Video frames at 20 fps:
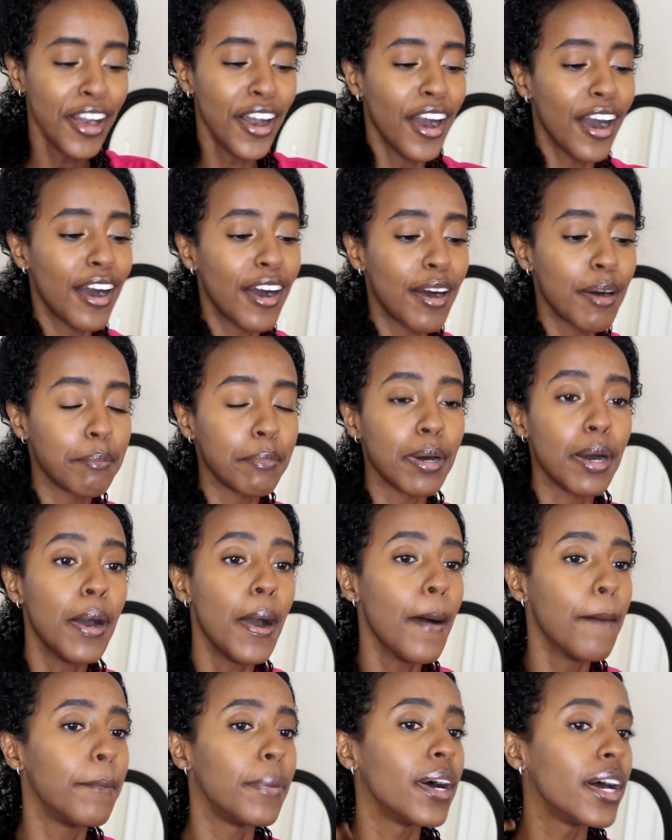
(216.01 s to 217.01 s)

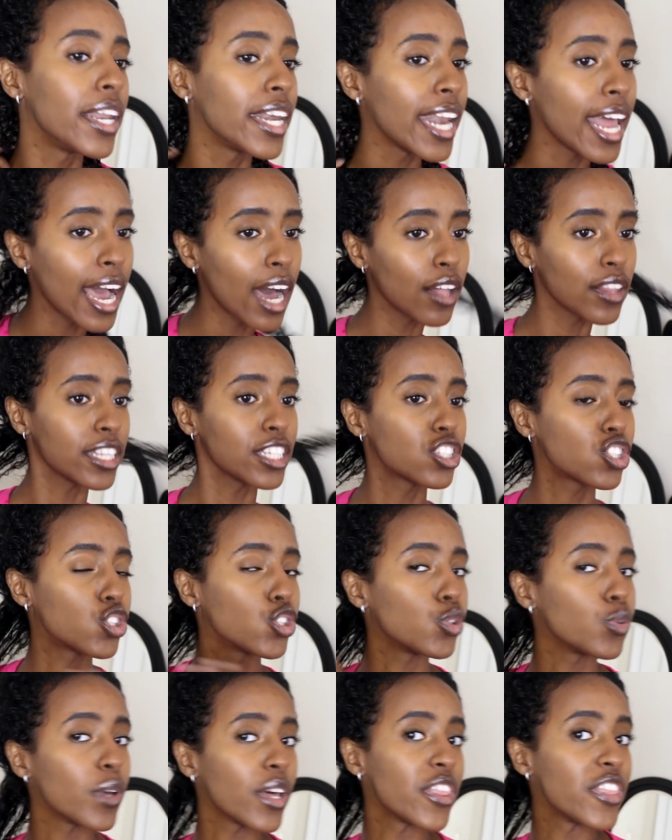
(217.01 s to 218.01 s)
But now let's
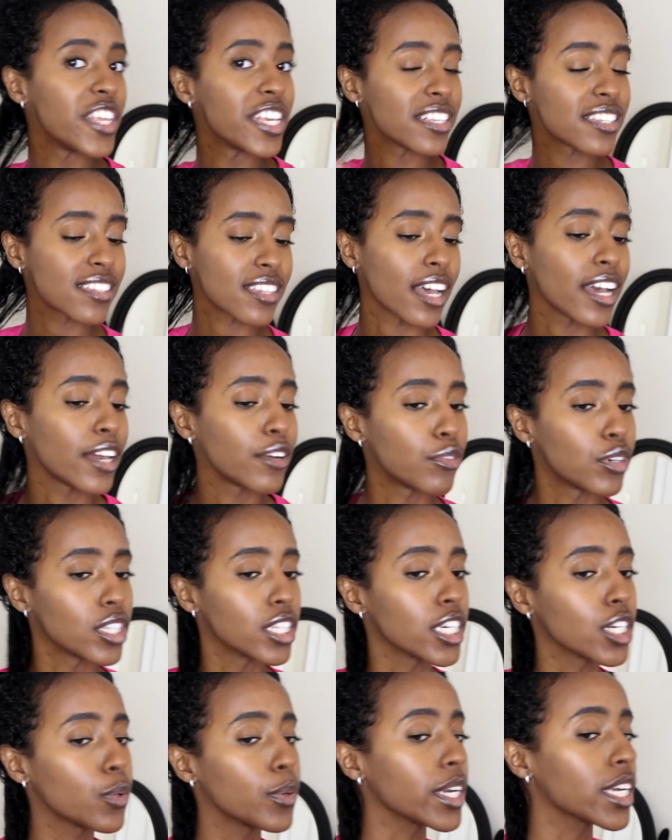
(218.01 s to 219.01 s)
do this side
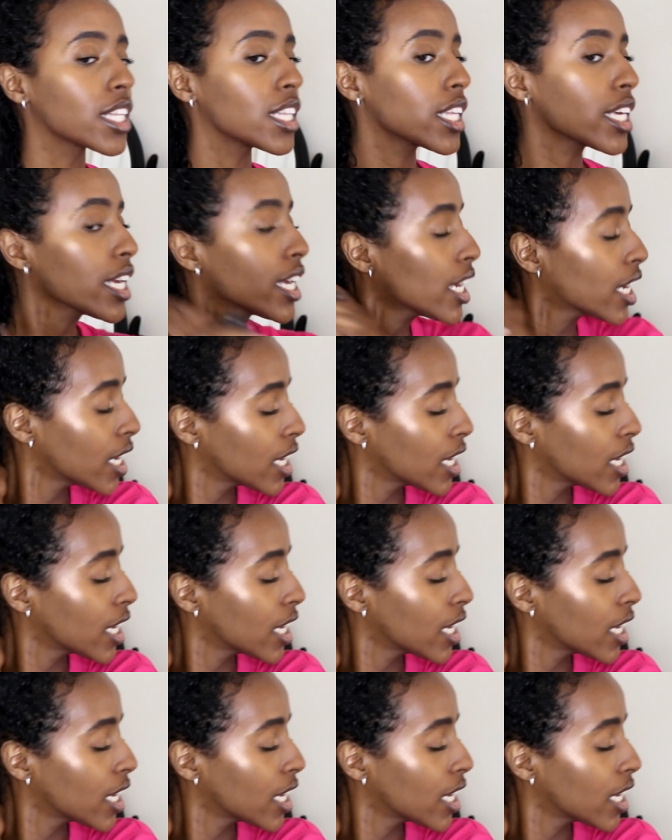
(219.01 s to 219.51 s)
really quickly.